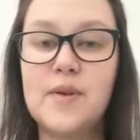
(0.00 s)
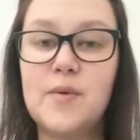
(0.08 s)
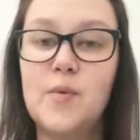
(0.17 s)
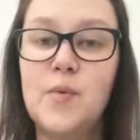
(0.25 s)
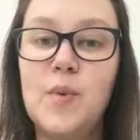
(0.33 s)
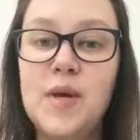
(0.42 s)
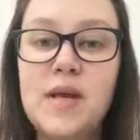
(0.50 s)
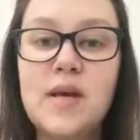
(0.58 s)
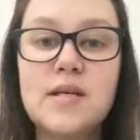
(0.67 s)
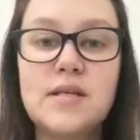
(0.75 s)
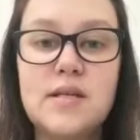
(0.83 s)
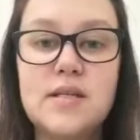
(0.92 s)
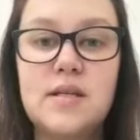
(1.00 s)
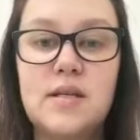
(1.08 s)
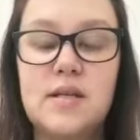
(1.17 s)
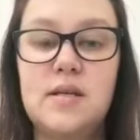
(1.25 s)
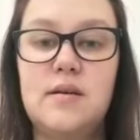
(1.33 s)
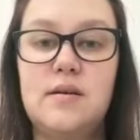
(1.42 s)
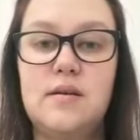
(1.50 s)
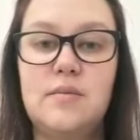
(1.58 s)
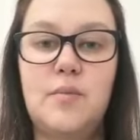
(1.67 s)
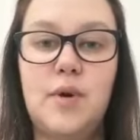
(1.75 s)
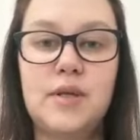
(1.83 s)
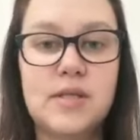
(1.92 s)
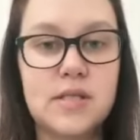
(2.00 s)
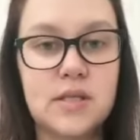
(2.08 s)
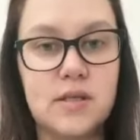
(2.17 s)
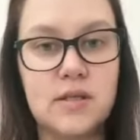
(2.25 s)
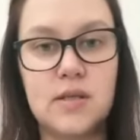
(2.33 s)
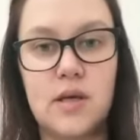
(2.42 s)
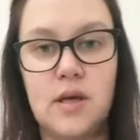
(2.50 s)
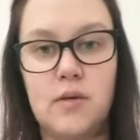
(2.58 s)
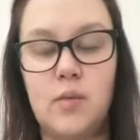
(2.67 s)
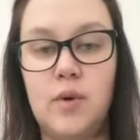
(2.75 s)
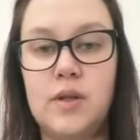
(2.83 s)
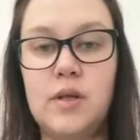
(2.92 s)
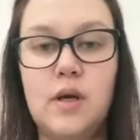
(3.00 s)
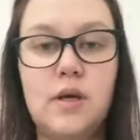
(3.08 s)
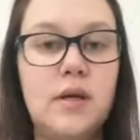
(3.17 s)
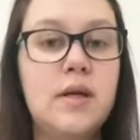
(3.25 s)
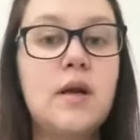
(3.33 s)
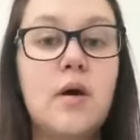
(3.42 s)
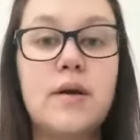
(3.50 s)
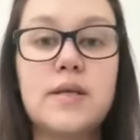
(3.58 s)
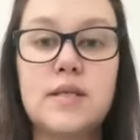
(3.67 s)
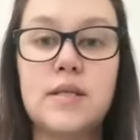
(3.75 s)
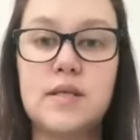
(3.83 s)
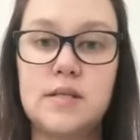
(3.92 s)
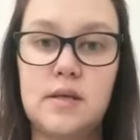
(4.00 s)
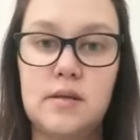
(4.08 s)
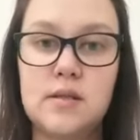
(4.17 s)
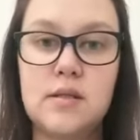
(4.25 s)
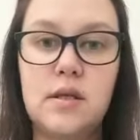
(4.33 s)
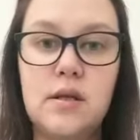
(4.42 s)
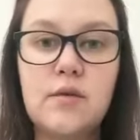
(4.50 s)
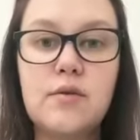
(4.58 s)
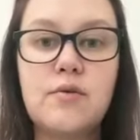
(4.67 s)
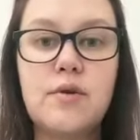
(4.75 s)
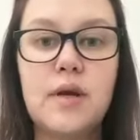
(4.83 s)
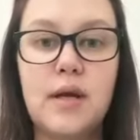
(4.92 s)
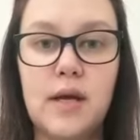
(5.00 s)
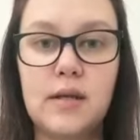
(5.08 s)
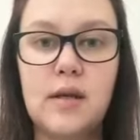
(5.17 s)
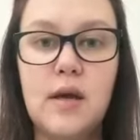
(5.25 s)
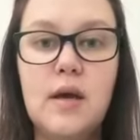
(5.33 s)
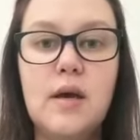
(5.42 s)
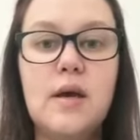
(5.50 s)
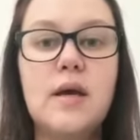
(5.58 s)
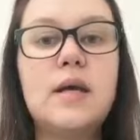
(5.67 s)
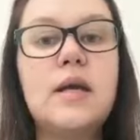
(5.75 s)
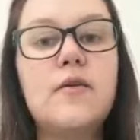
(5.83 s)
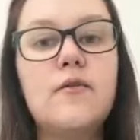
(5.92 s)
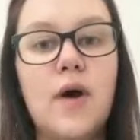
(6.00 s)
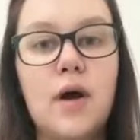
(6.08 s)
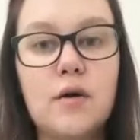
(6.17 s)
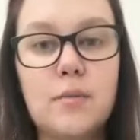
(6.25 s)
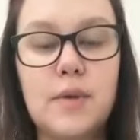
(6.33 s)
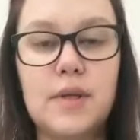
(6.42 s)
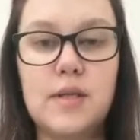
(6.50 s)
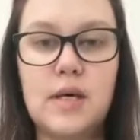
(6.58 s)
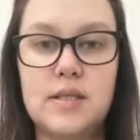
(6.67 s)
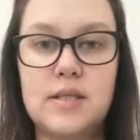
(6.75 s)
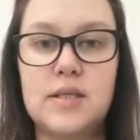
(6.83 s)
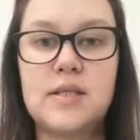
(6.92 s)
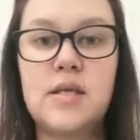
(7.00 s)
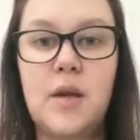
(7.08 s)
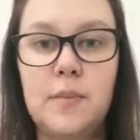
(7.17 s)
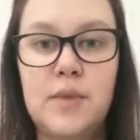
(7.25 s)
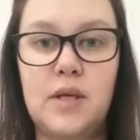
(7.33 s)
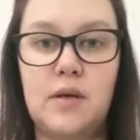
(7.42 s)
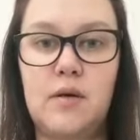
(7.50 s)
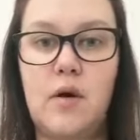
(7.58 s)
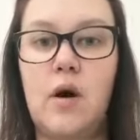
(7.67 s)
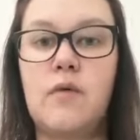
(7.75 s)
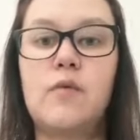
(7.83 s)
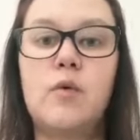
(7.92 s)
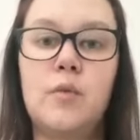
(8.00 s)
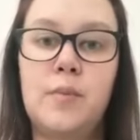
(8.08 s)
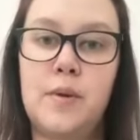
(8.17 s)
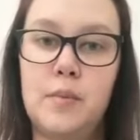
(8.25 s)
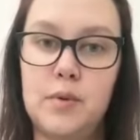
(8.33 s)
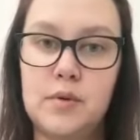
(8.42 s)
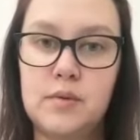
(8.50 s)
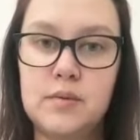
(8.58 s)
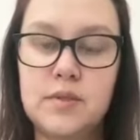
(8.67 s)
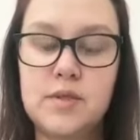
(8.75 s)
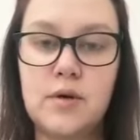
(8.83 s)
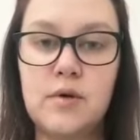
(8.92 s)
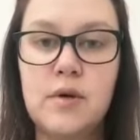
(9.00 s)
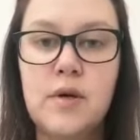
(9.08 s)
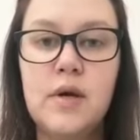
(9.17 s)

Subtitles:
we as ECD practitioners in our ECD centers need to create an environment that is accepting of all people. So,